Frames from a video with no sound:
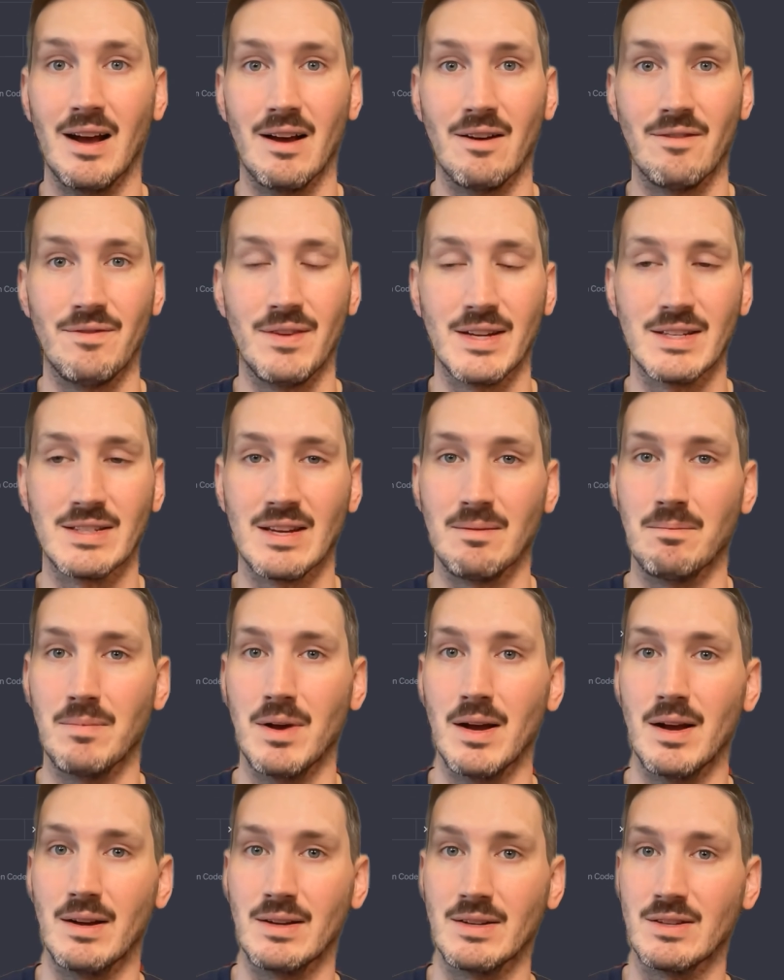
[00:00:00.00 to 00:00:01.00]
fixing
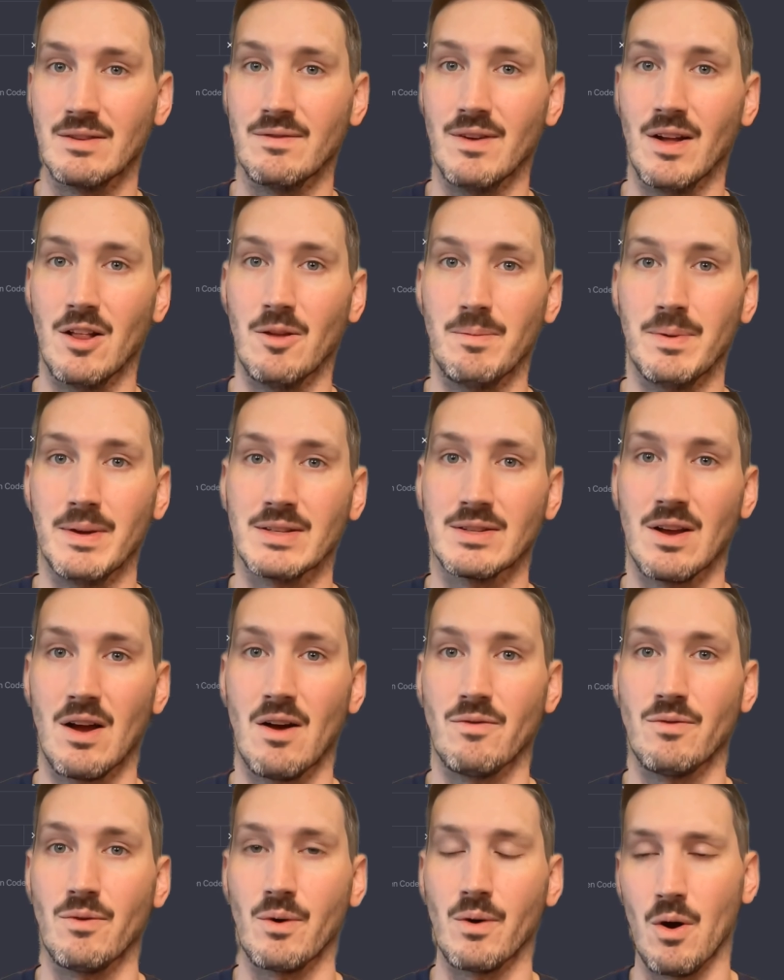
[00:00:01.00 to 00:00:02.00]
bugs, developing
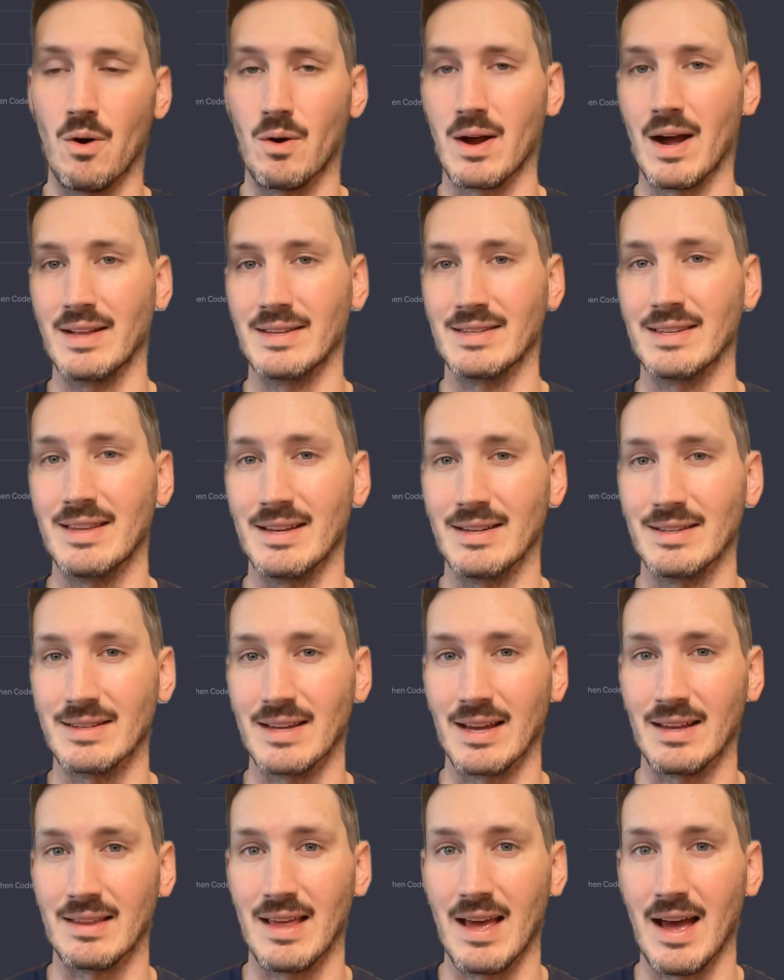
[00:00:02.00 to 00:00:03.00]
software, all kinds of things
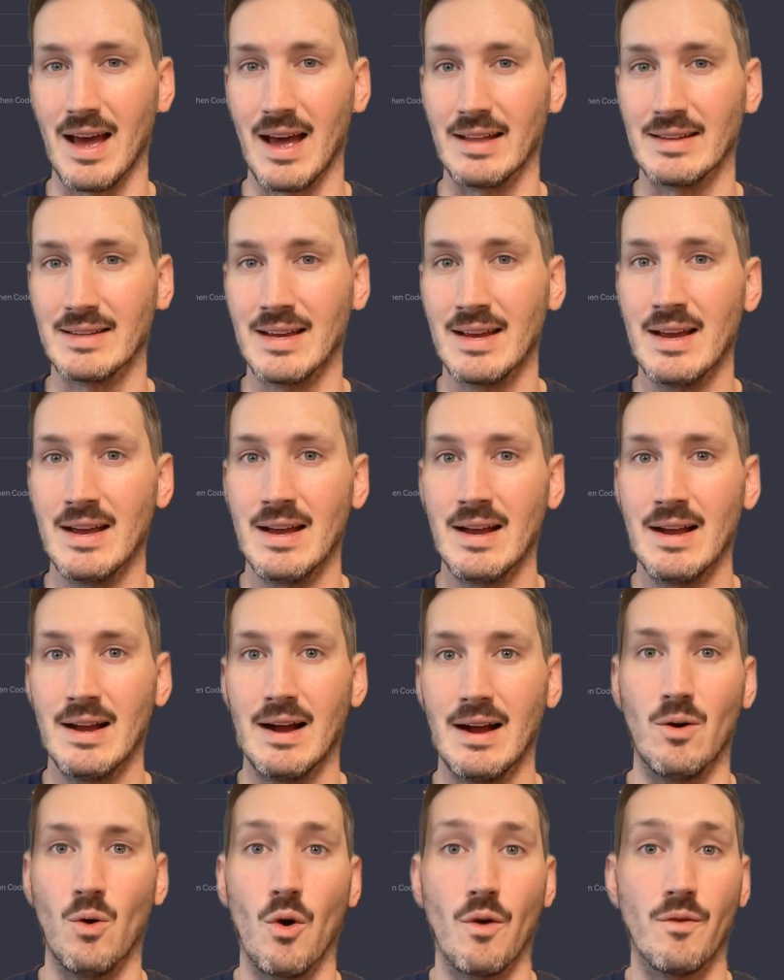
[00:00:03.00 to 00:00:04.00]
like that.
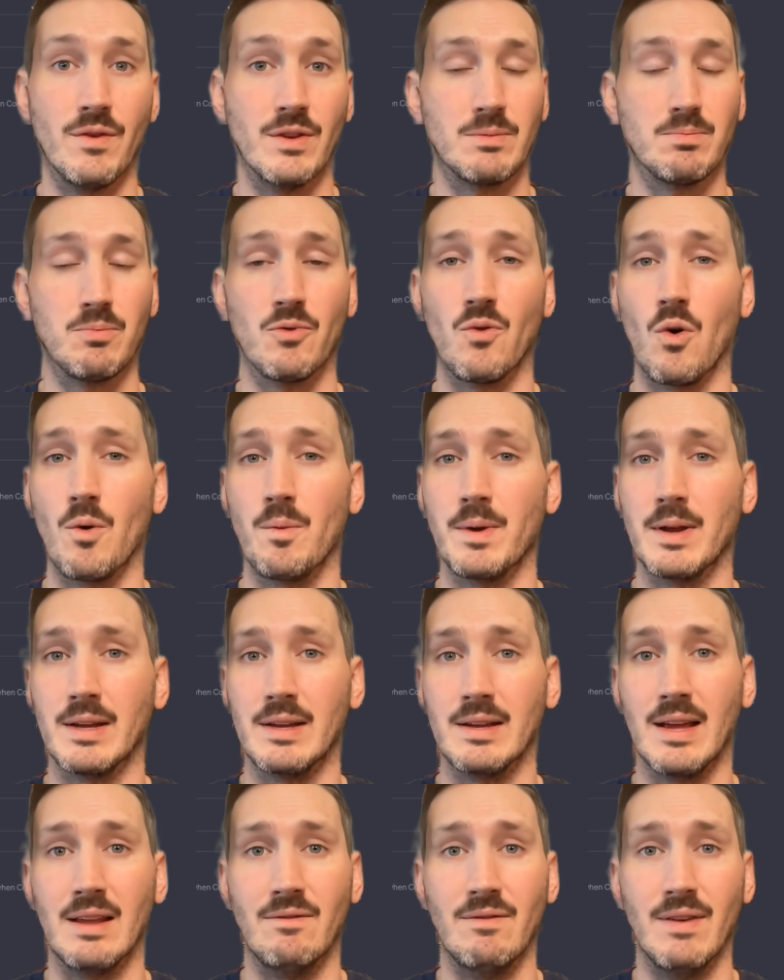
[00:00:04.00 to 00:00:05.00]
Or if it's
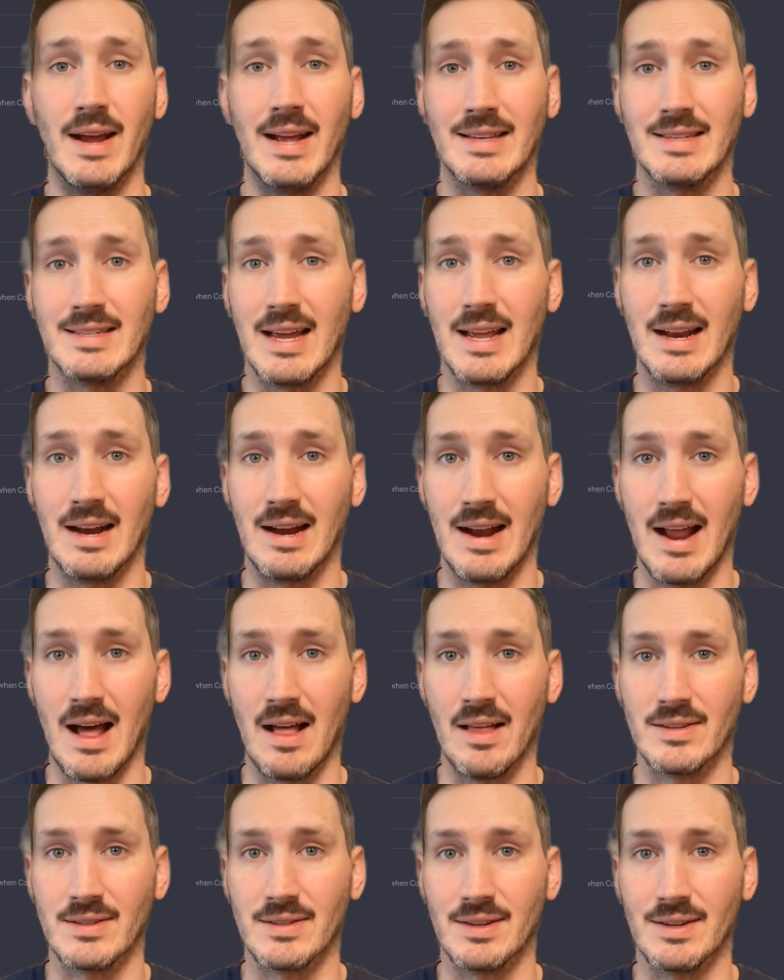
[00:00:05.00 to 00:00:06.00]
performing advanced data
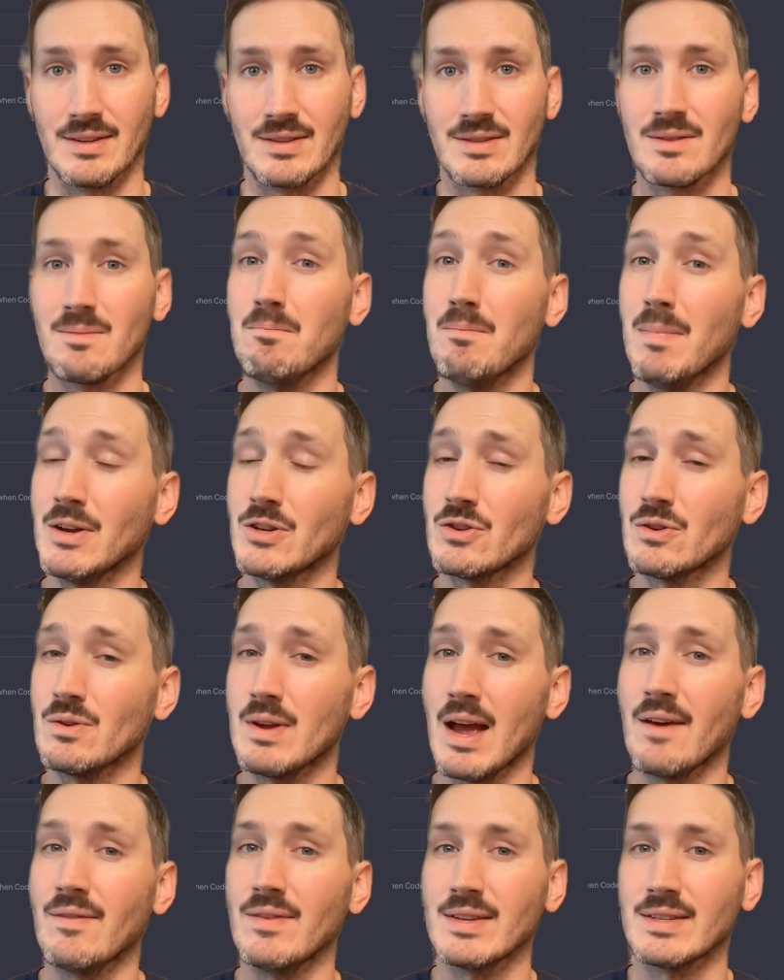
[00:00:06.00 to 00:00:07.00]
analysis, make sure you
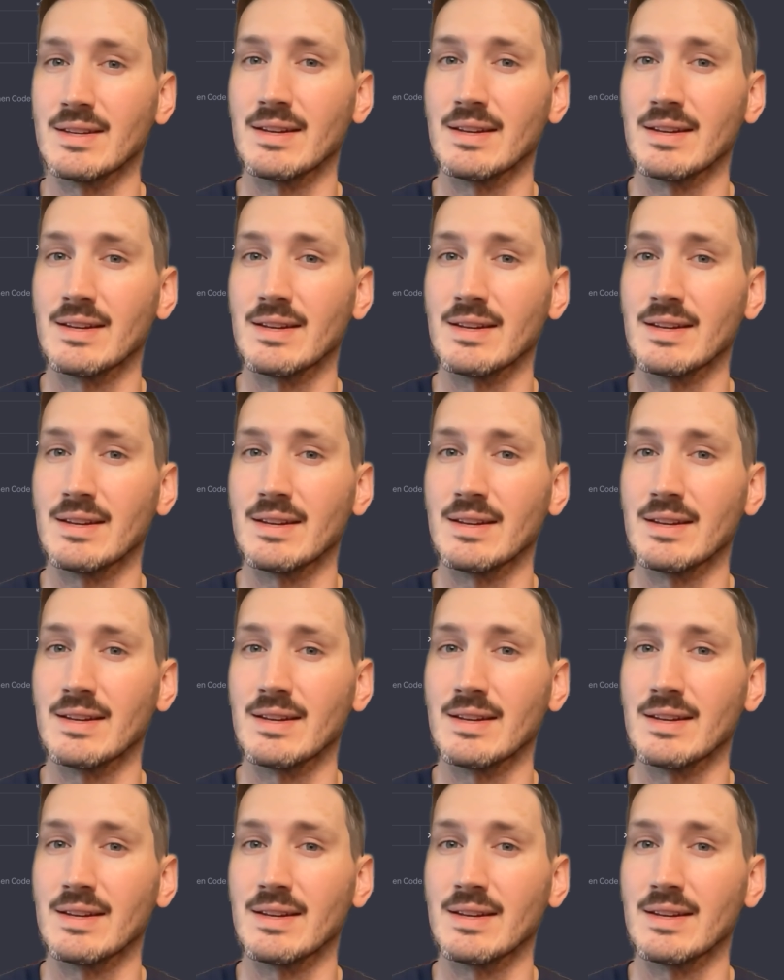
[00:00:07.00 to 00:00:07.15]
have this